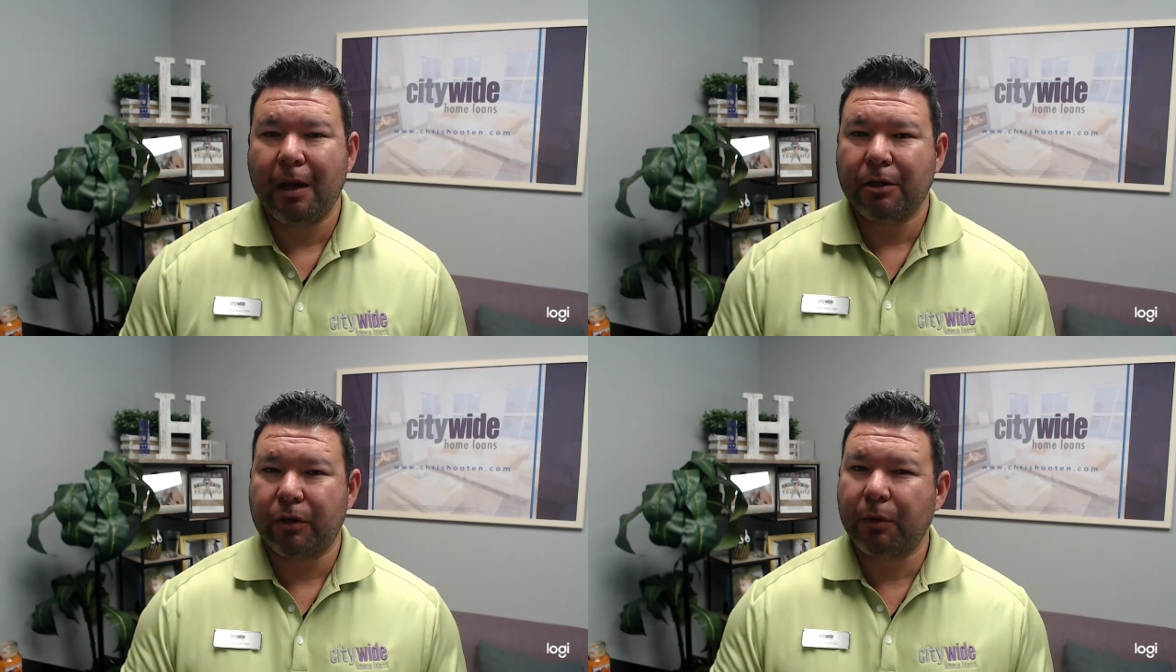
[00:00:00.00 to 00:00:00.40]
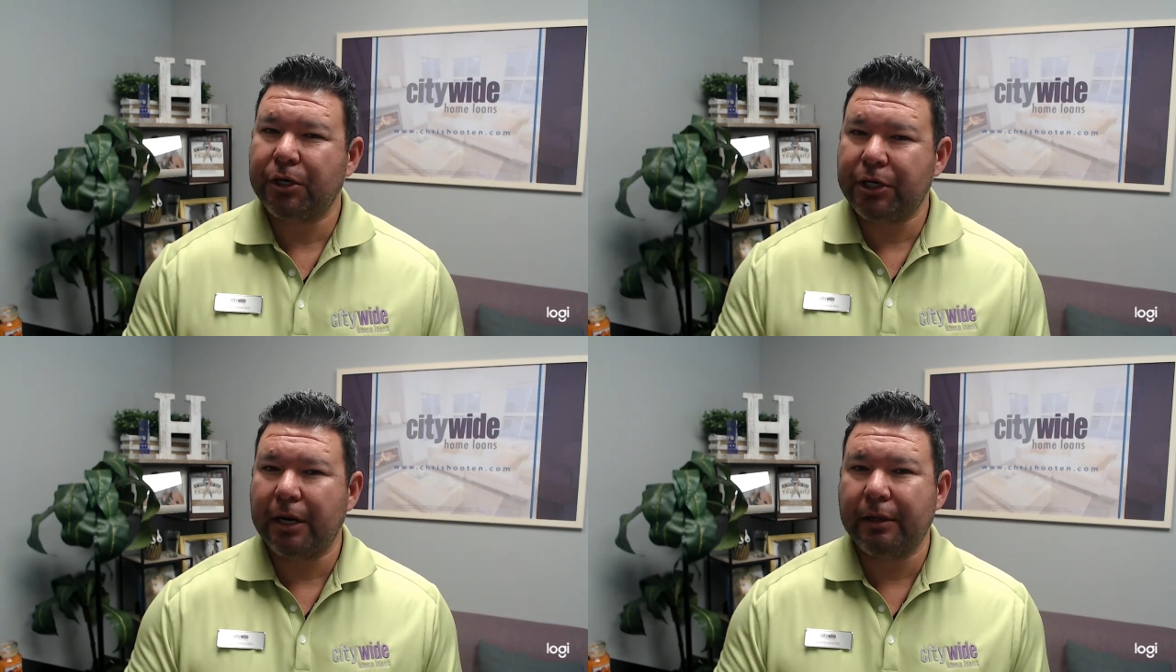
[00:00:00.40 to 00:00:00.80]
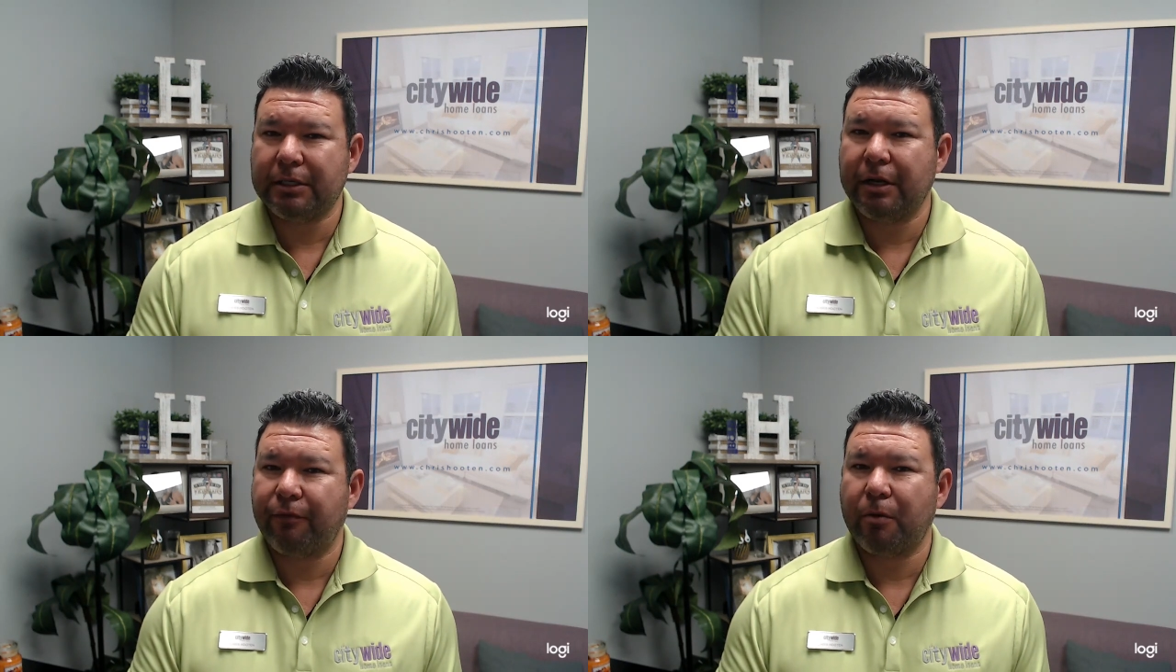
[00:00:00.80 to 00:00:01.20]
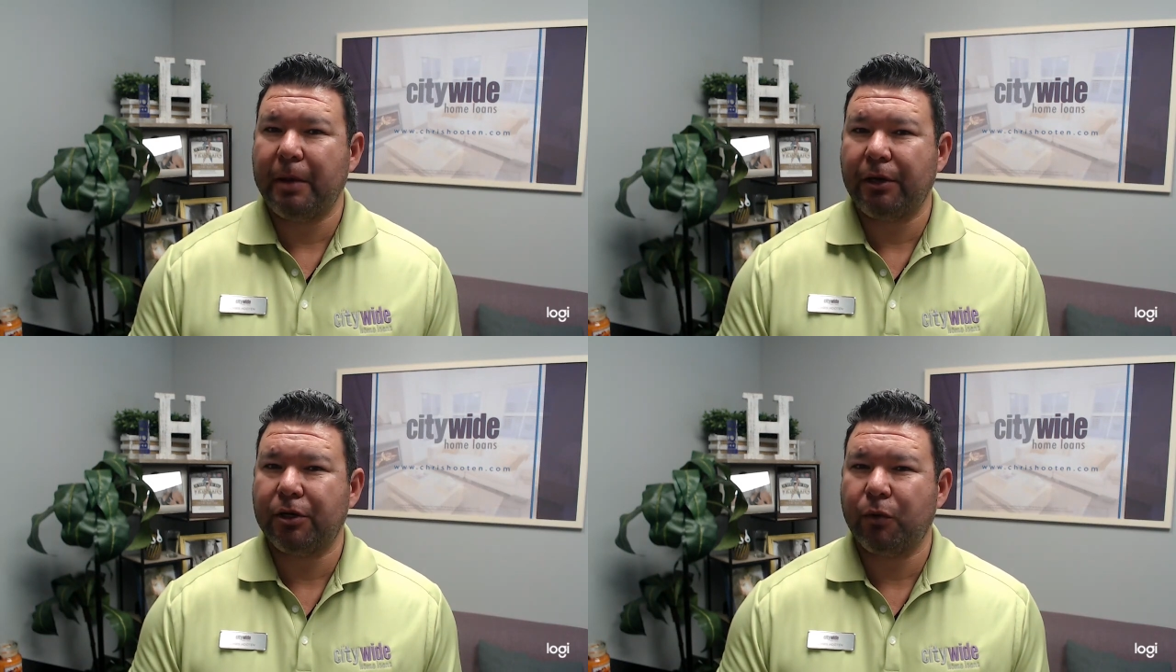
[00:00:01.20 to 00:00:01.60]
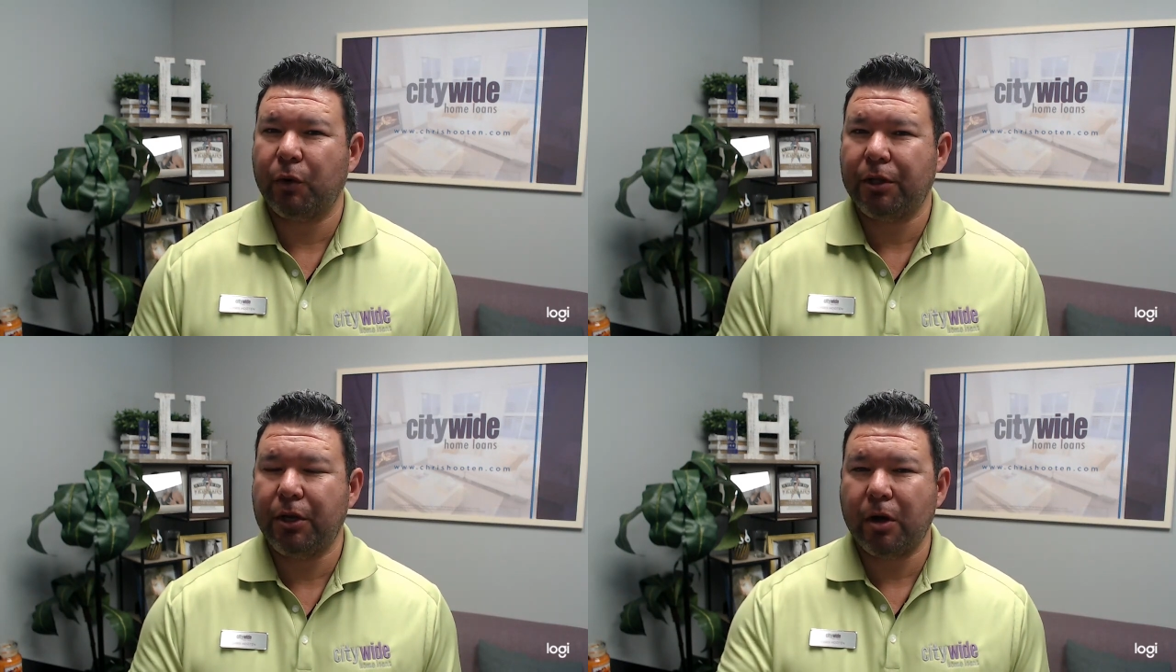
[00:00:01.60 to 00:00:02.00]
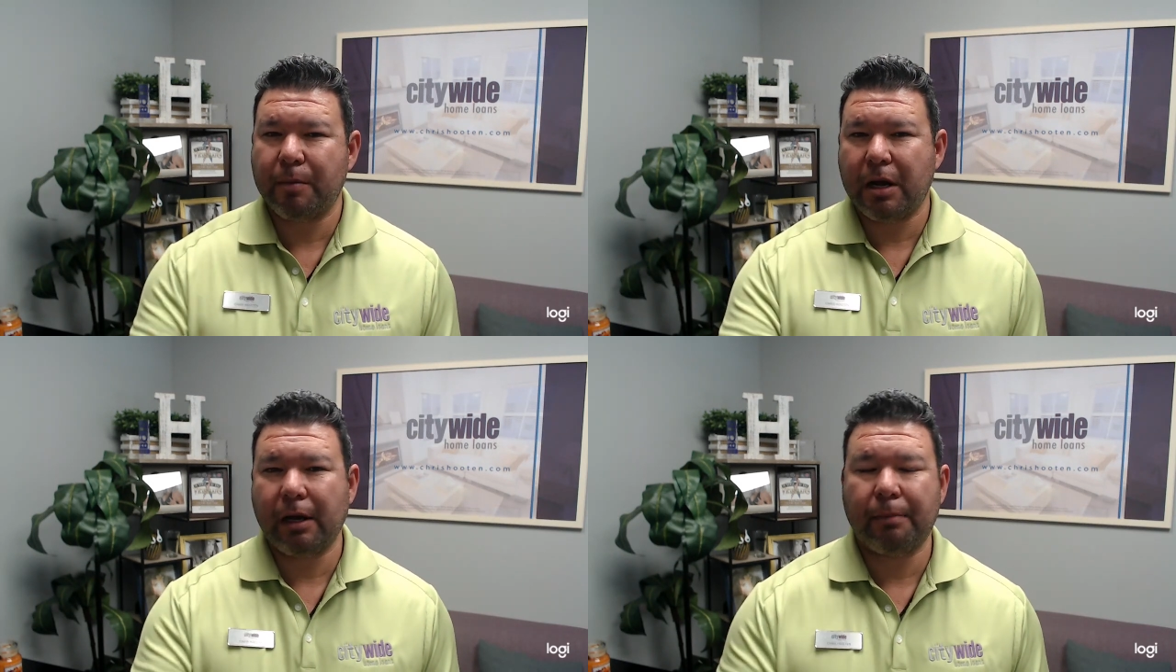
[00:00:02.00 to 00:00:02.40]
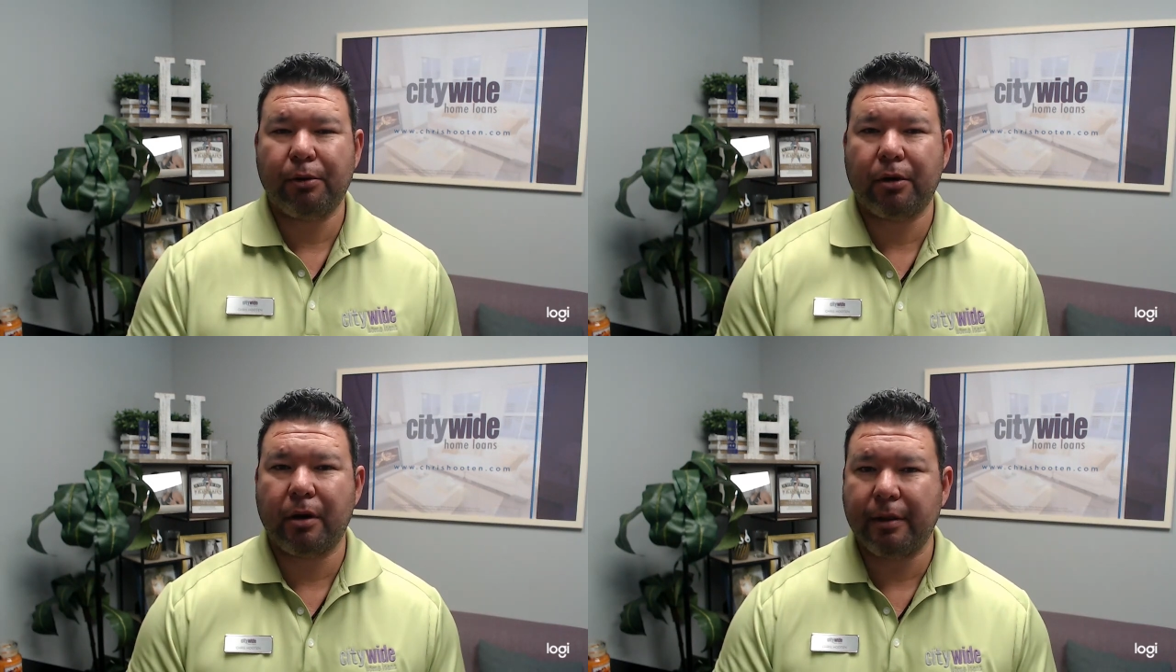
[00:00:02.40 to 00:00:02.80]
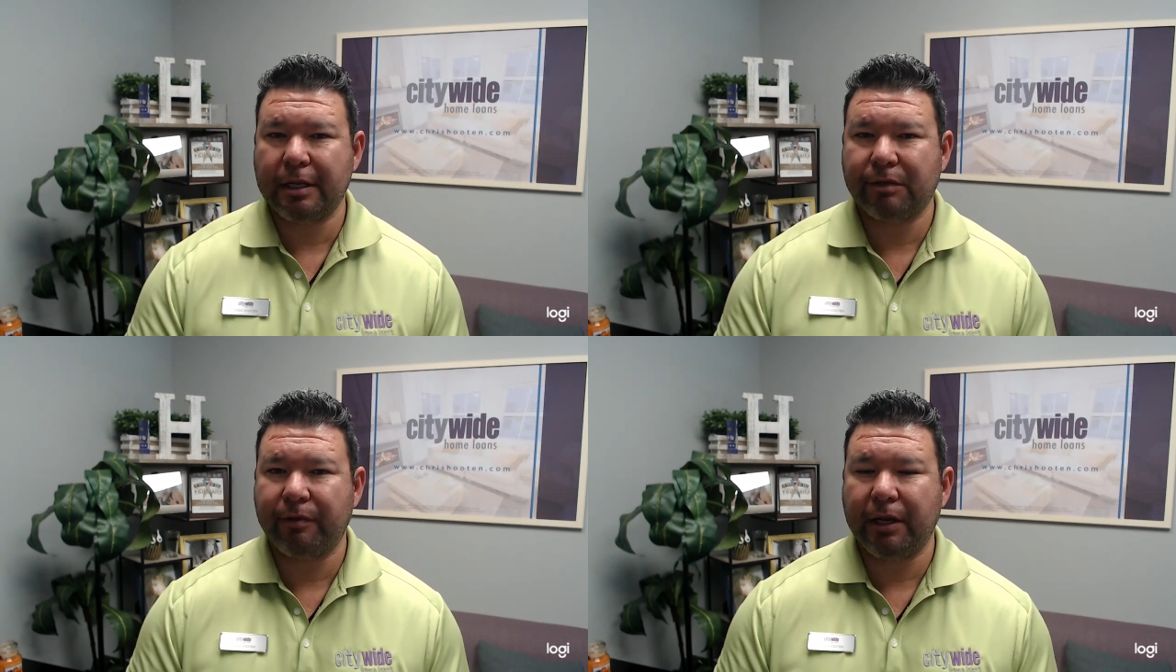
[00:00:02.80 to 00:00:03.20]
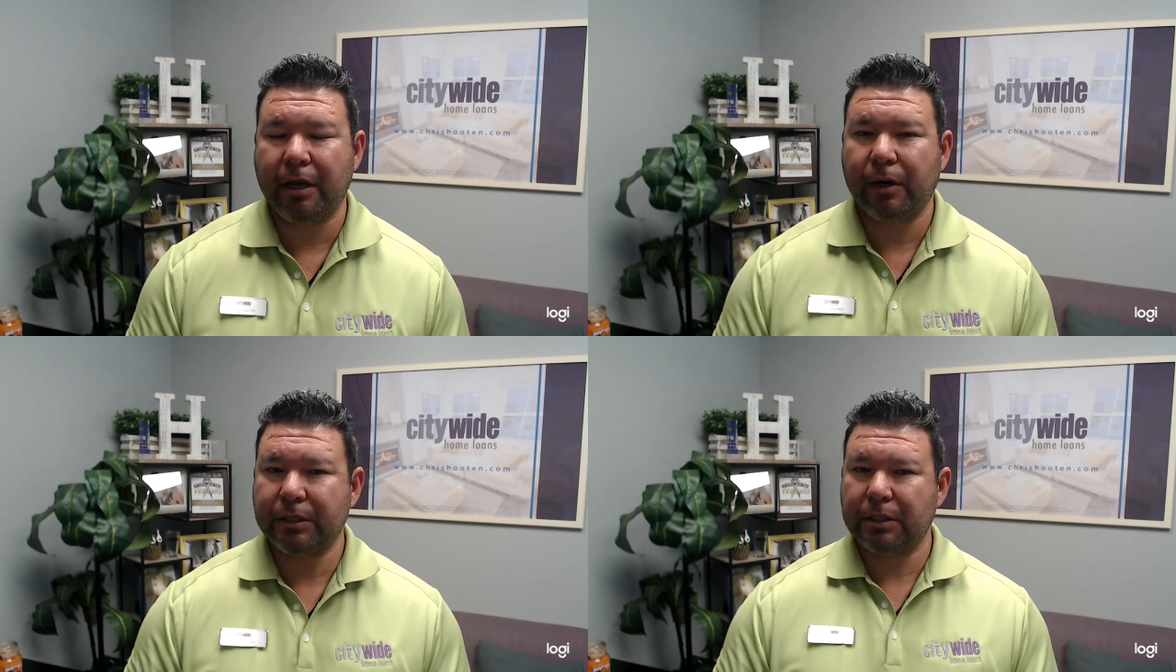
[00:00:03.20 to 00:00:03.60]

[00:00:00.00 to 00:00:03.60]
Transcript: So I want to share this information with you. I'm not going to put it on this video because